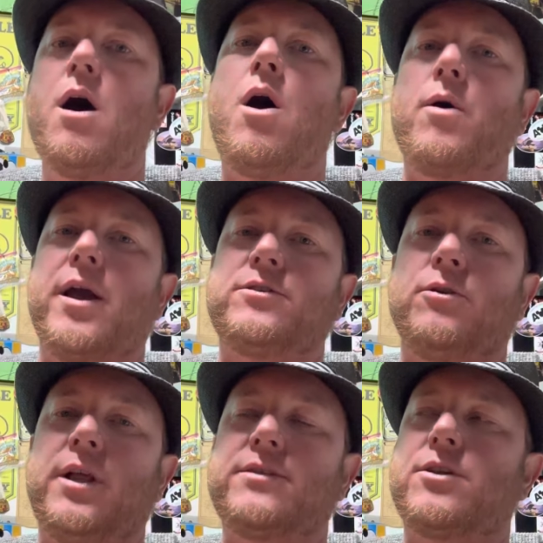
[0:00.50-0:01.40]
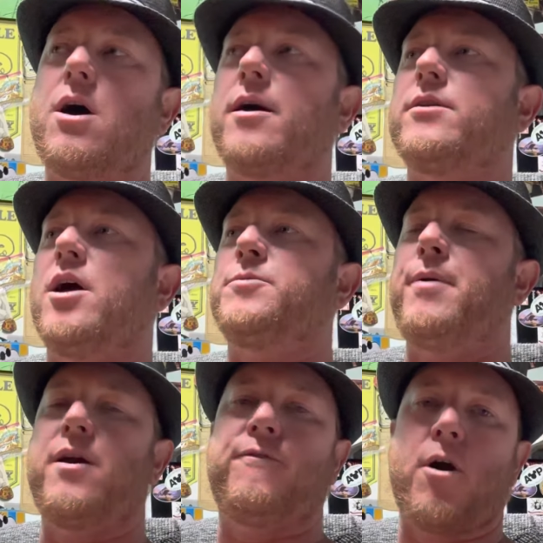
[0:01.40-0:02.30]
Okay, so let's talk Knott's
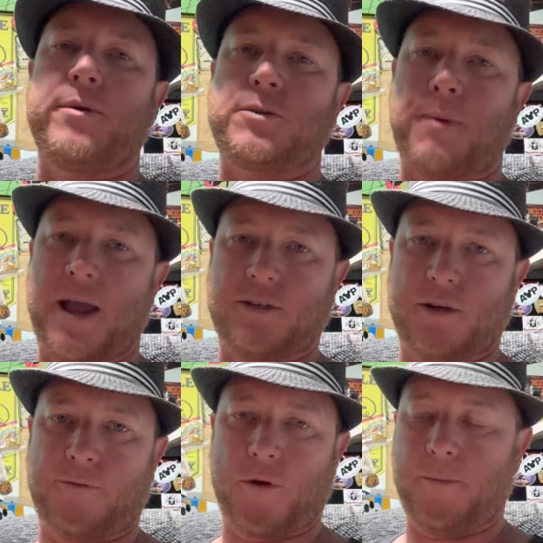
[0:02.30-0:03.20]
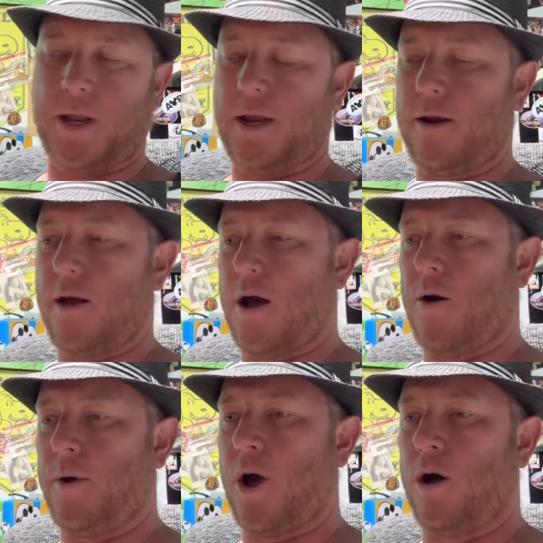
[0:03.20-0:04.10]
Berry Farm expansion for a minute.
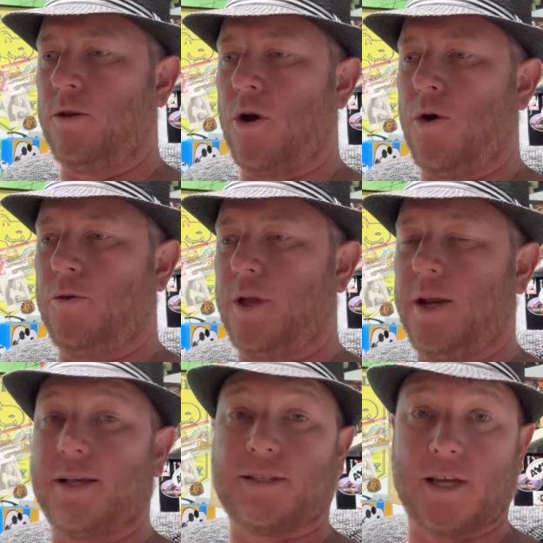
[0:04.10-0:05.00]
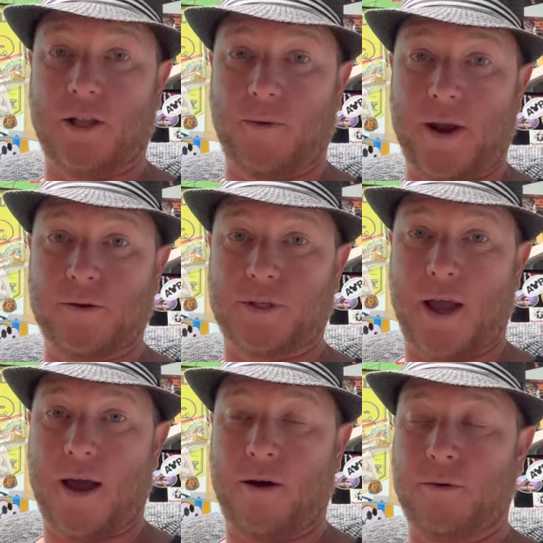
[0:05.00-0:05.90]
We all know that Accelerator's
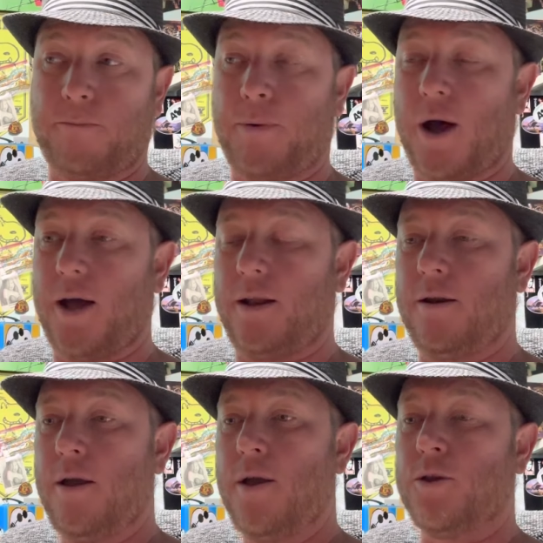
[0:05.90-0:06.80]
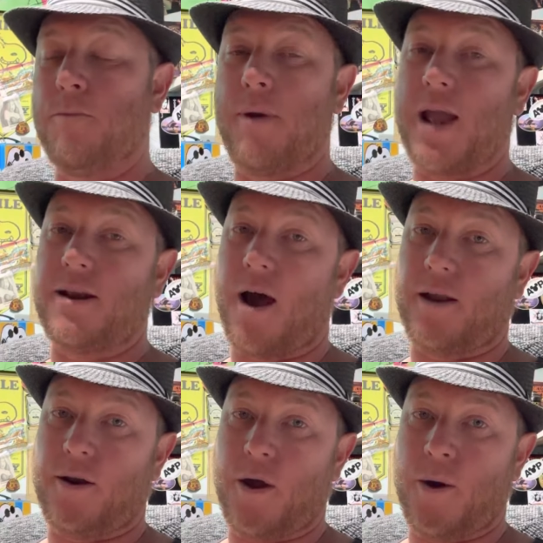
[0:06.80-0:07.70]
down, but you may
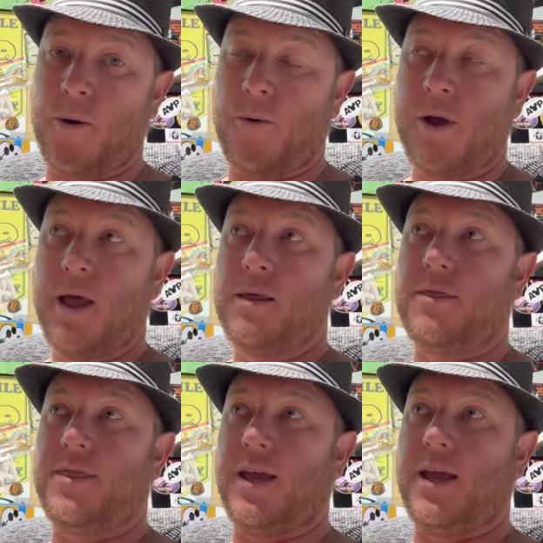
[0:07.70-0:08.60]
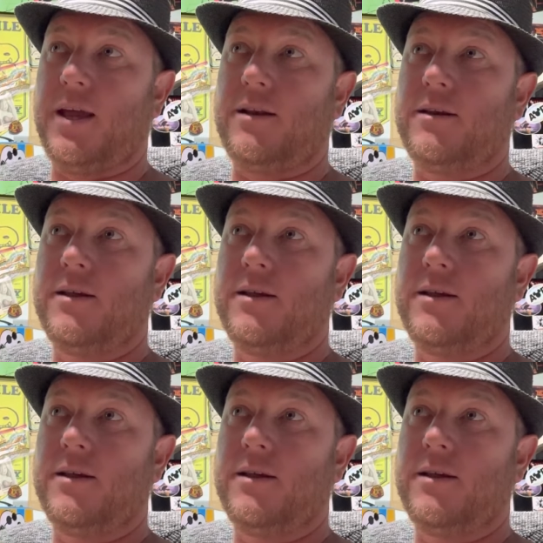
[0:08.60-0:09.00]
not know that